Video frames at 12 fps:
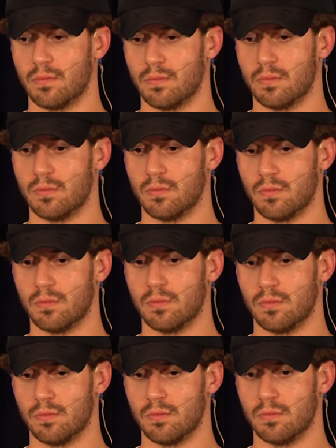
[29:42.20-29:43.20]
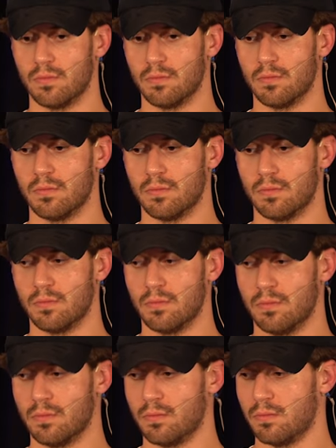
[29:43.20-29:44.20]

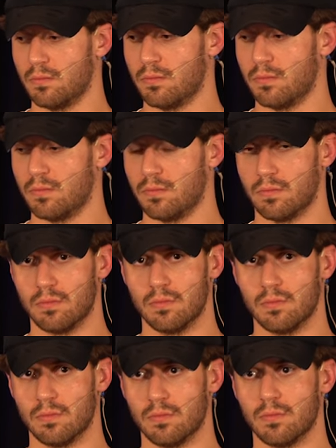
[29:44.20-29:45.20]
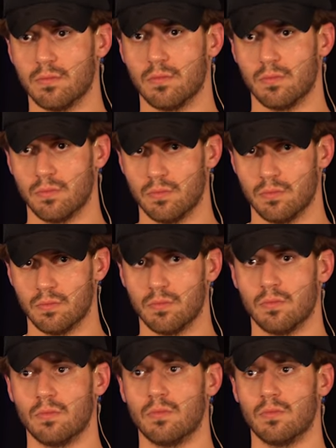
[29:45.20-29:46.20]

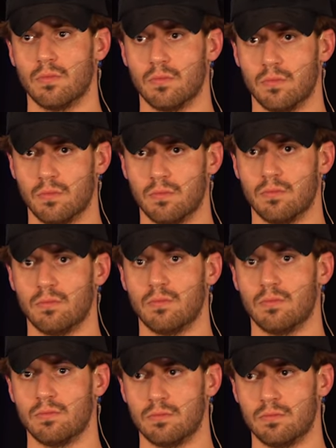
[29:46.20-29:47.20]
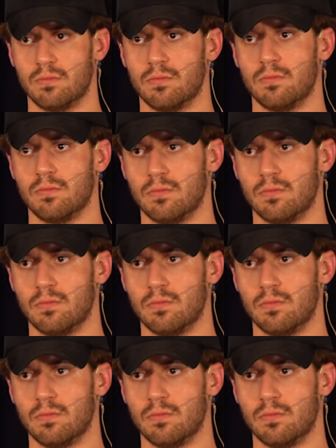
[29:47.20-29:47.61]
(silent)